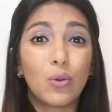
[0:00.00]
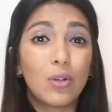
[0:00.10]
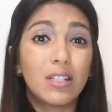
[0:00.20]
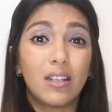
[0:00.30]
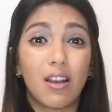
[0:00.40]

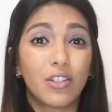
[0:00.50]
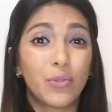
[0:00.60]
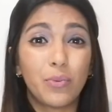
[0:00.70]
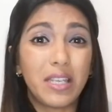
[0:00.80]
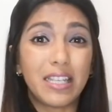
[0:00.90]
order
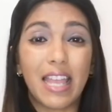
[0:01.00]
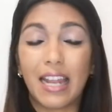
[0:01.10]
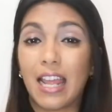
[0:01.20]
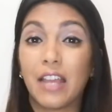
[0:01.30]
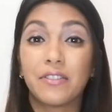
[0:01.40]
last week
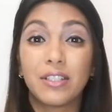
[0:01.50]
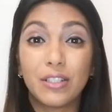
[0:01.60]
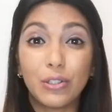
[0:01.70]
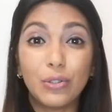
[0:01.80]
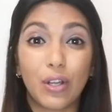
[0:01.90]
and I have
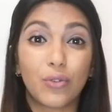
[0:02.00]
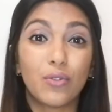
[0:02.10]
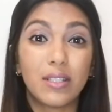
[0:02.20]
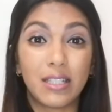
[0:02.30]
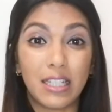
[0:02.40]
still not
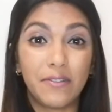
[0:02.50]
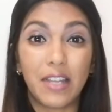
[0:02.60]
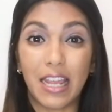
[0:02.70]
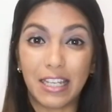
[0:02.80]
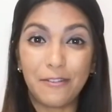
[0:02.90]

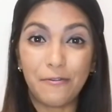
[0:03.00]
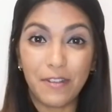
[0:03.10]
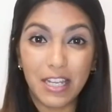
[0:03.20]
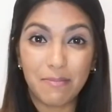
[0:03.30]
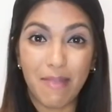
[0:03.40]
received any
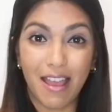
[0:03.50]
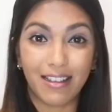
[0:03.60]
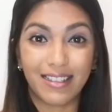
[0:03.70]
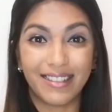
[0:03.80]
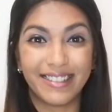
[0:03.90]

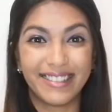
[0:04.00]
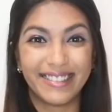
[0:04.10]
feedback."